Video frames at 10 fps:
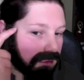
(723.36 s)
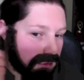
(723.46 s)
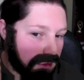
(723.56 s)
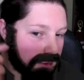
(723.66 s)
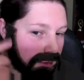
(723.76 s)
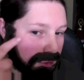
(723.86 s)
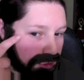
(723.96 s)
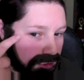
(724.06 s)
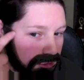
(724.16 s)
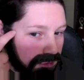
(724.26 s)
I probably
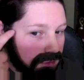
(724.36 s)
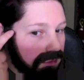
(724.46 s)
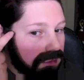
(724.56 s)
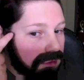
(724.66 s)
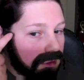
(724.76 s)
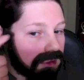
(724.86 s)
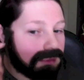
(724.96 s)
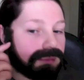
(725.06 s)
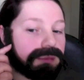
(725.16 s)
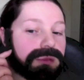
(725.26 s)
should,
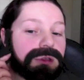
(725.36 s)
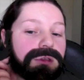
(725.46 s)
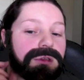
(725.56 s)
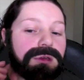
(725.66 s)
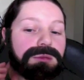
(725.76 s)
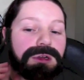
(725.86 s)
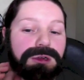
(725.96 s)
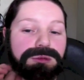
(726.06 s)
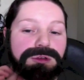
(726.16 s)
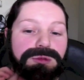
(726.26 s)
but yeah, it might
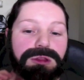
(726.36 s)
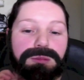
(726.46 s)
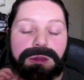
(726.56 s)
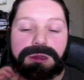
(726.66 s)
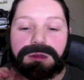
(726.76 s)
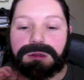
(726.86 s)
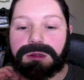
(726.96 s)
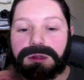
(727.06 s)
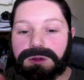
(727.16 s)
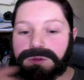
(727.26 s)
help just with the blending.
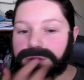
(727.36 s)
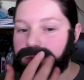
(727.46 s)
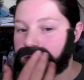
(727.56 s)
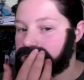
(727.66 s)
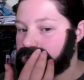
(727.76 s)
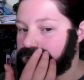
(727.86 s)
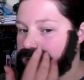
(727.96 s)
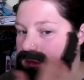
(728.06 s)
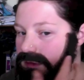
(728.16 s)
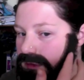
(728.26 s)
From a
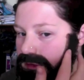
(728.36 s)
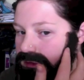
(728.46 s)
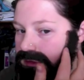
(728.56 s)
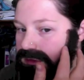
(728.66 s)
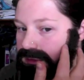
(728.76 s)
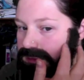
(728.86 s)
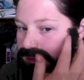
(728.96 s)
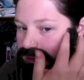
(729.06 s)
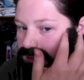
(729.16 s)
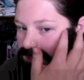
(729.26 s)
distance you don't notice it so
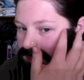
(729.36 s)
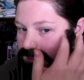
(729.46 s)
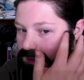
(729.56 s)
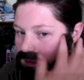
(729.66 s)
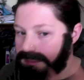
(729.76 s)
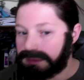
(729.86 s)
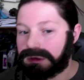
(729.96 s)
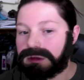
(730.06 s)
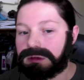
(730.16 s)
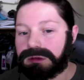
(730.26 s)
much, there's a bit of makeup
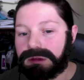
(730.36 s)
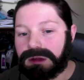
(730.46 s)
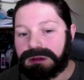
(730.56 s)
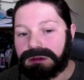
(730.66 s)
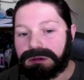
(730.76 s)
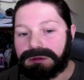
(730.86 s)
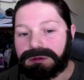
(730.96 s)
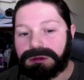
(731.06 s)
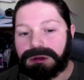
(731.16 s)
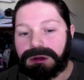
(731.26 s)
on it. That's kind of
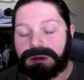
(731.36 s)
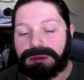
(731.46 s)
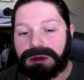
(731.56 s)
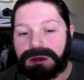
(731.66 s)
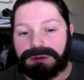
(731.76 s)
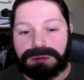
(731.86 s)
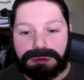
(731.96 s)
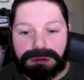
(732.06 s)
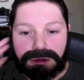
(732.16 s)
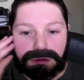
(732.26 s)
going to be inevitable
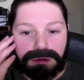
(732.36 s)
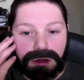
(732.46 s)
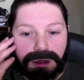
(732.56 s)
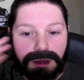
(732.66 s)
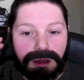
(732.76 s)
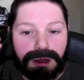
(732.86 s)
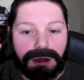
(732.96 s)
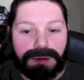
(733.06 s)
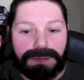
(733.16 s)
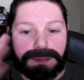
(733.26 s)
when you're
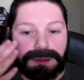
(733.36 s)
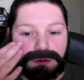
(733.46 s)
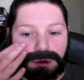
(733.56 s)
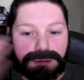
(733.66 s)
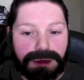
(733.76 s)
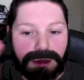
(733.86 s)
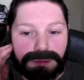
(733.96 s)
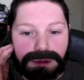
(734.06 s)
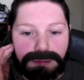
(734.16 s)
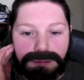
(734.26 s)
doing makeup
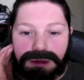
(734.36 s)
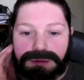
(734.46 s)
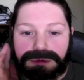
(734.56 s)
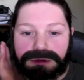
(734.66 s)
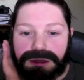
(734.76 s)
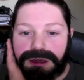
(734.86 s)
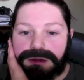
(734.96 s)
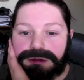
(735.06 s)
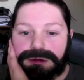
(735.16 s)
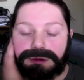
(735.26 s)
with a beard
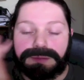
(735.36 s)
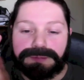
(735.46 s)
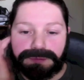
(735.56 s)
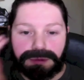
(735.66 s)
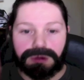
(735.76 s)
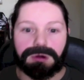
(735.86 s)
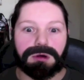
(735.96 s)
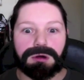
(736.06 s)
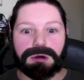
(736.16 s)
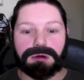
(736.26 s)
prosthetic. So,
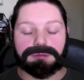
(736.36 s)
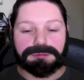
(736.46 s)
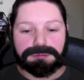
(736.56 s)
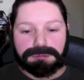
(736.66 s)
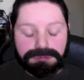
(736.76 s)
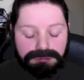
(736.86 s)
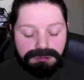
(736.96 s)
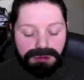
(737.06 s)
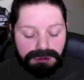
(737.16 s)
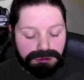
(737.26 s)

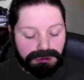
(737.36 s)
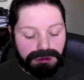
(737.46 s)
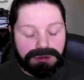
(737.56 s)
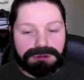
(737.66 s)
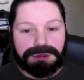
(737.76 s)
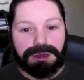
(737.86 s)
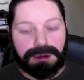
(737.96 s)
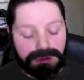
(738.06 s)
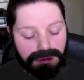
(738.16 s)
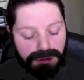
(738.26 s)
so let's
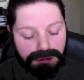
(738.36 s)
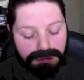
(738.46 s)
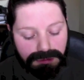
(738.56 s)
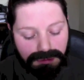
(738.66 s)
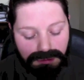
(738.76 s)
carry on.